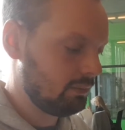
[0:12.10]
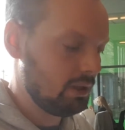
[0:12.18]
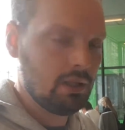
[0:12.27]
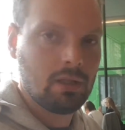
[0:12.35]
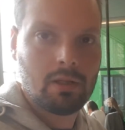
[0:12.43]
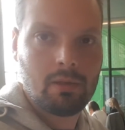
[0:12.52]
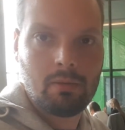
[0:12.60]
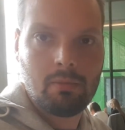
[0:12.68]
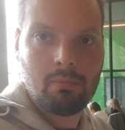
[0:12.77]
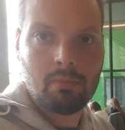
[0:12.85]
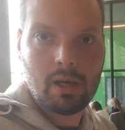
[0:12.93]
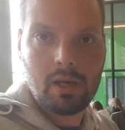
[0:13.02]
me
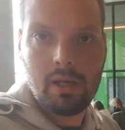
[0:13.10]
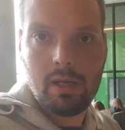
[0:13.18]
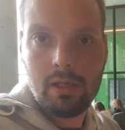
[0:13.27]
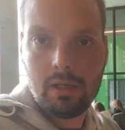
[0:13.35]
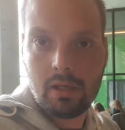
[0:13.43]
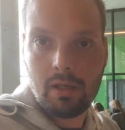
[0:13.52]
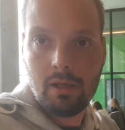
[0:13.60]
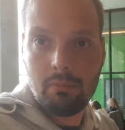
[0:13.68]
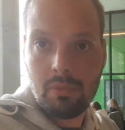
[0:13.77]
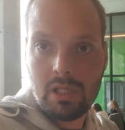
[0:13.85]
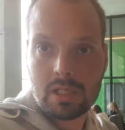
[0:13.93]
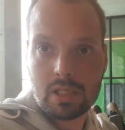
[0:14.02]
my
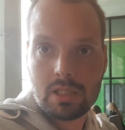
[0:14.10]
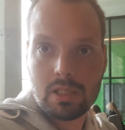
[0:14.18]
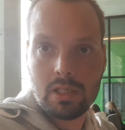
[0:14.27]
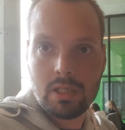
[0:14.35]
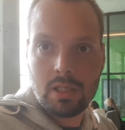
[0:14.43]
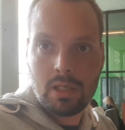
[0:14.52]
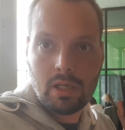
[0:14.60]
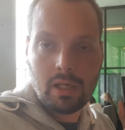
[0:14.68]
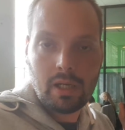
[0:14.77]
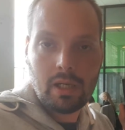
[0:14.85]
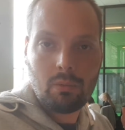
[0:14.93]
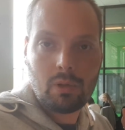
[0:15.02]
meter,
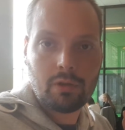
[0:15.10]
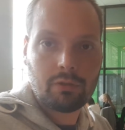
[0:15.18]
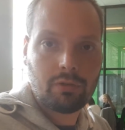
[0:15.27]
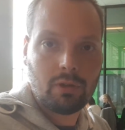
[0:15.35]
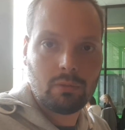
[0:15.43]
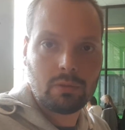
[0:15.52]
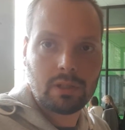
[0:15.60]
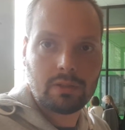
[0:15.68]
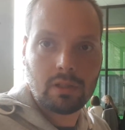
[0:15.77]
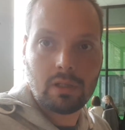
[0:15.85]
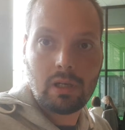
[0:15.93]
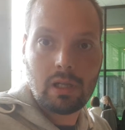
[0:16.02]
and I want to show
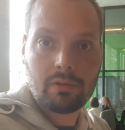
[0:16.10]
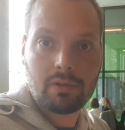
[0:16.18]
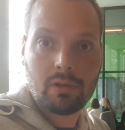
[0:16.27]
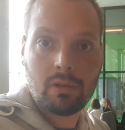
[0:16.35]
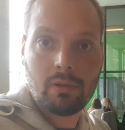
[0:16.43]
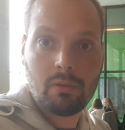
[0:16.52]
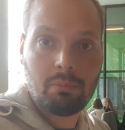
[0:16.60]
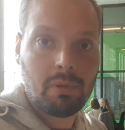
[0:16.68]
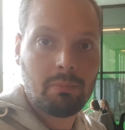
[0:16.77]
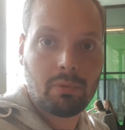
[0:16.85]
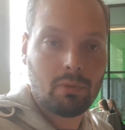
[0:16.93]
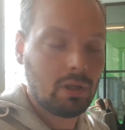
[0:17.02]
that a lot of the
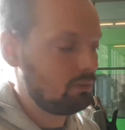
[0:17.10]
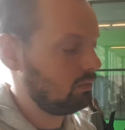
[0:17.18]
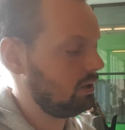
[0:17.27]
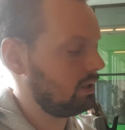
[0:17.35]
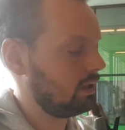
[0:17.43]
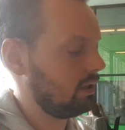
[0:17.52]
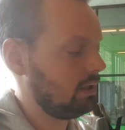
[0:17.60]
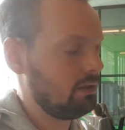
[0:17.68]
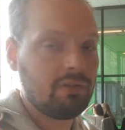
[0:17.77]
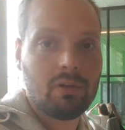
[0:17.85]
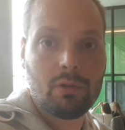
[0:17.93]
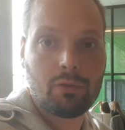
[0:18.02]
people are working in a
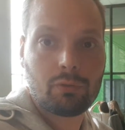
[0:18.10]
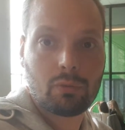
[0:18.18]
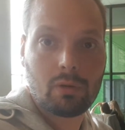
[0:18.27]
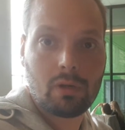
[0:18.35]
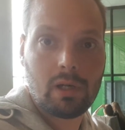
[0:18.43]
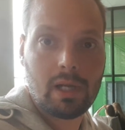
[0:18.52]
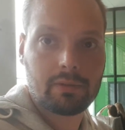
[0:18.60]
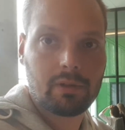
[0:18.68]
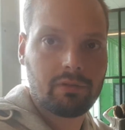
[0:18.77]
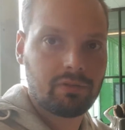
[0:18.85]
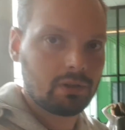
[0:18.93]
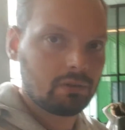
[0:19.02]
very strong
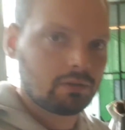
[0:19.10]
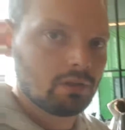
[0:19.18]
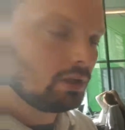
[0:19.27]
electric field.